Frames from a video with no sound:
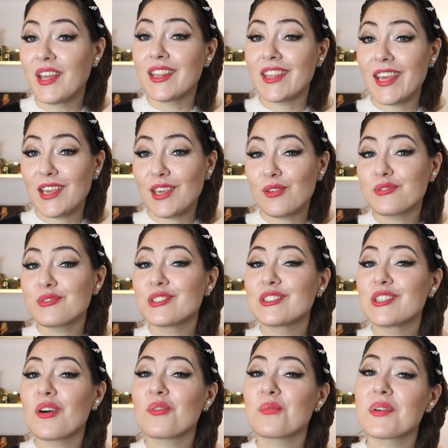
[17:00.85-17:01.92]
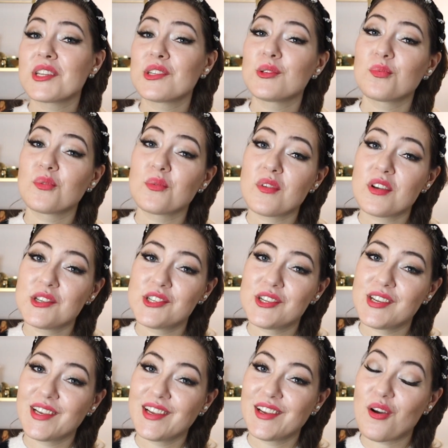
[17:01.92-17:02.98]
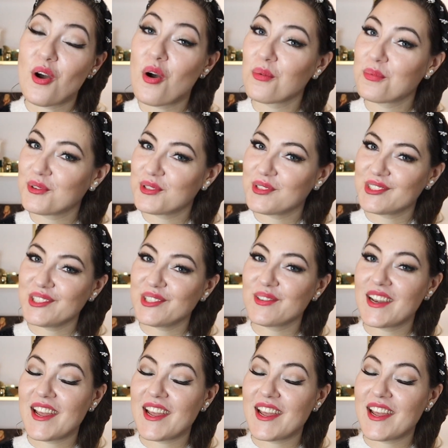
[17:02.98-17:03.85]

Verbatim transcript: Thank you so much for watching. Hope to see you